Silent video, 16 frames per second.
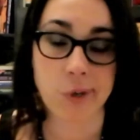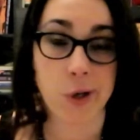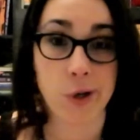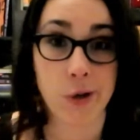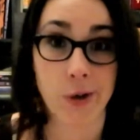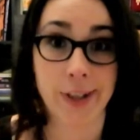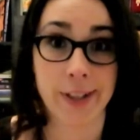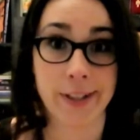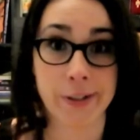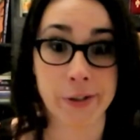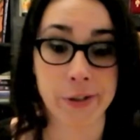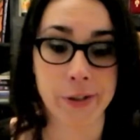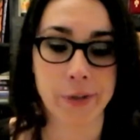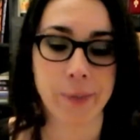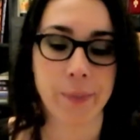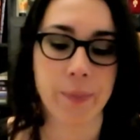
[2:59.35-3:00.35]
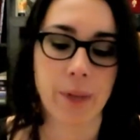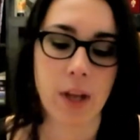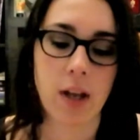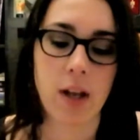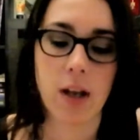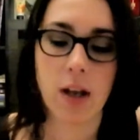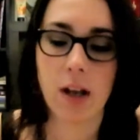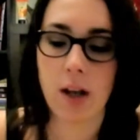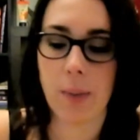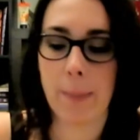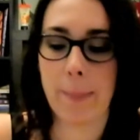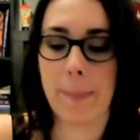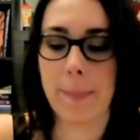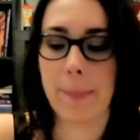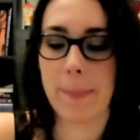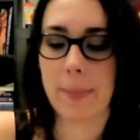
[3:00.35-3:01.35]
No idea, do not.
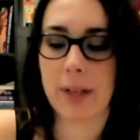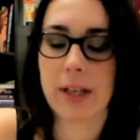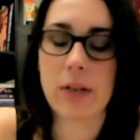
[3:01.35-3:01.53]
But